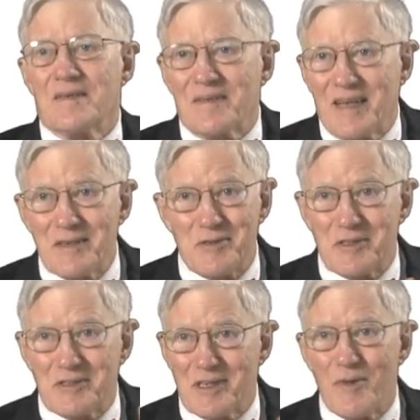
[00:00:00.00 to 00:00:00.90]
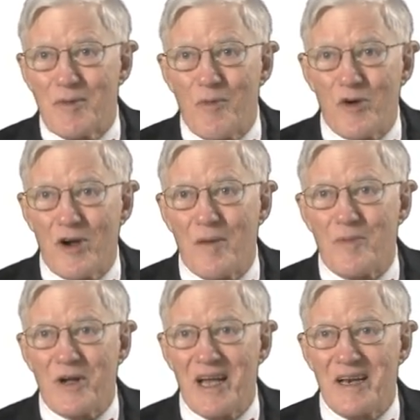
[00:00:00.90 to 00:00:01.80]
Case is somewhat more
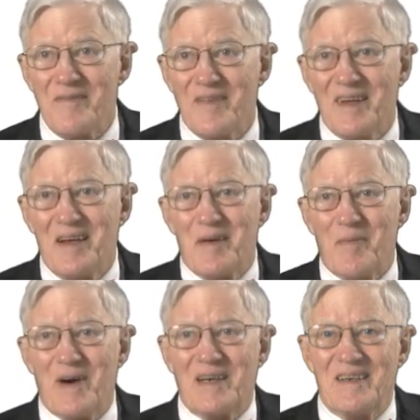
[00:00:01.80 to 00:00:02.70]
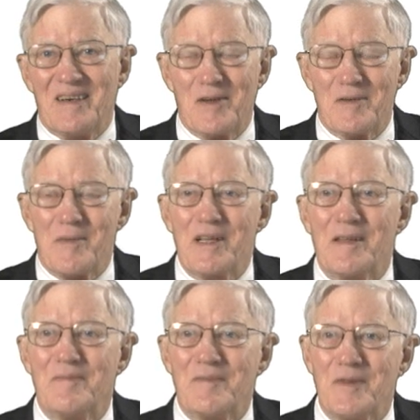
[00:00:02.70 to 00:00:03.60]
complicated, but ultimately
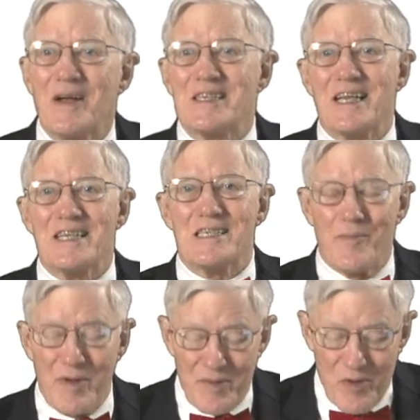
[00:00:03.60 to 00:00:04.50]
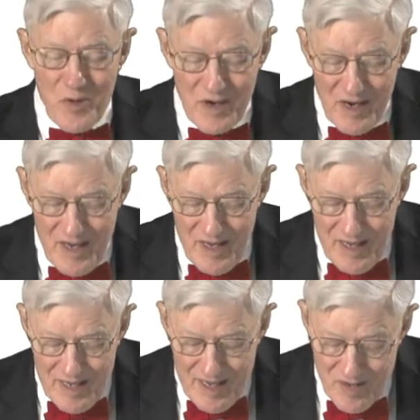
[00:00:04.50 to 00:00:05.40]
the United States Supreme Court
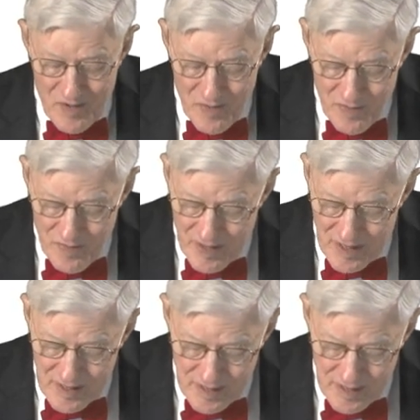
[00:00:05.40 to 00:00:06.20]
held that